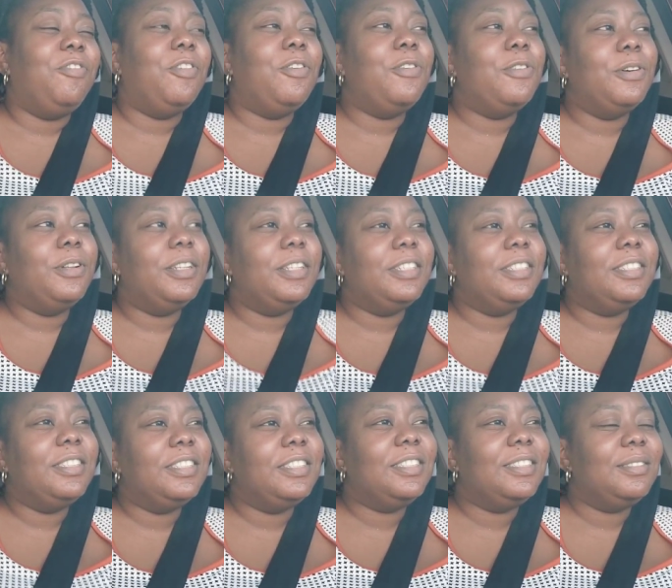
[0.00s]

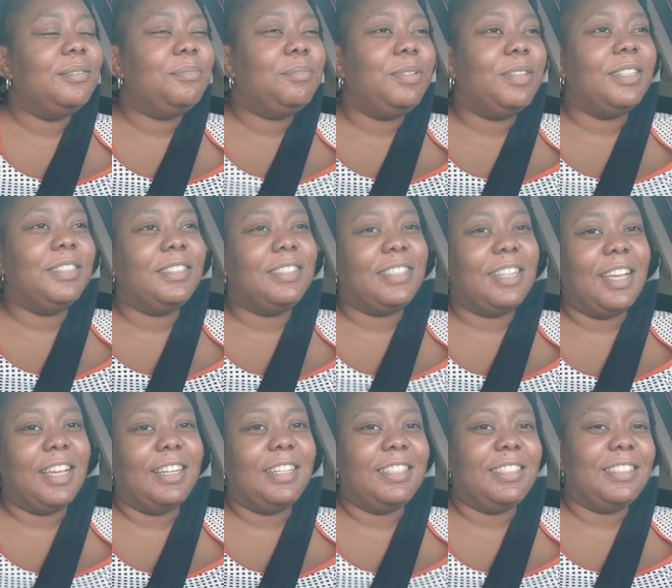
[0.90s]
full plus
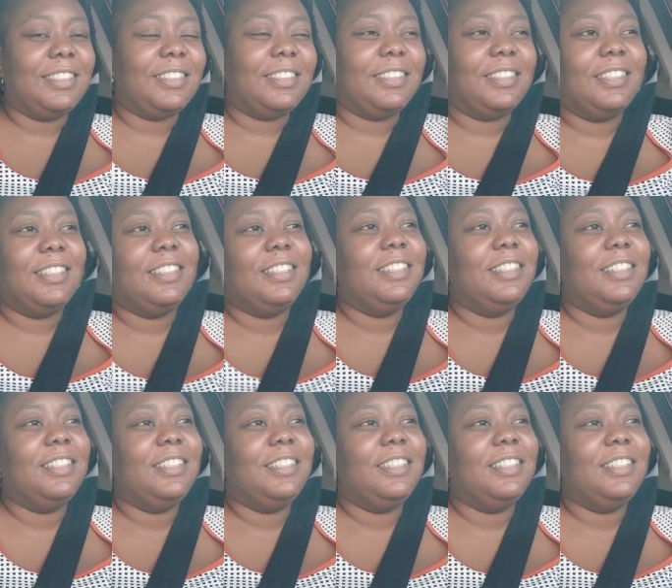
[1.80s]
tax